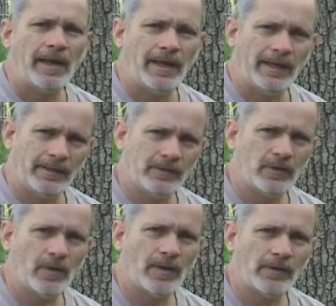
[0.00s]
And
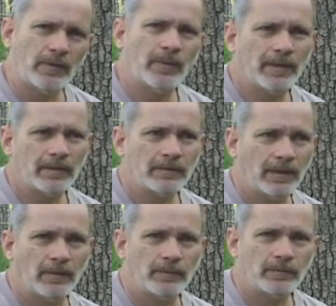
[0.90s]
so I learned, well,
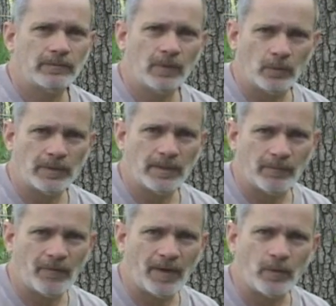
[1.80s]
don't
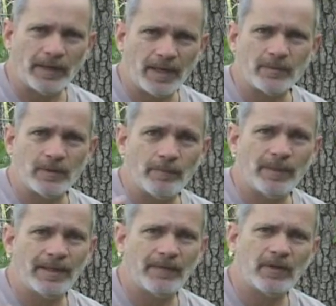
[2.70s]
tempt fate when it comes to a
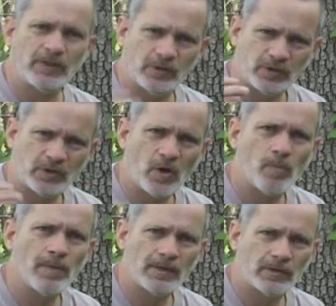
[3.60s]
big leaf, because there's so
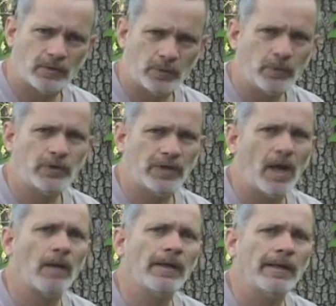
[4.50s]
much
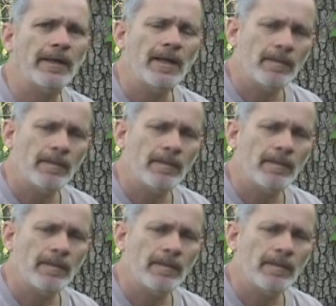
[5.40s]
rushiol in it.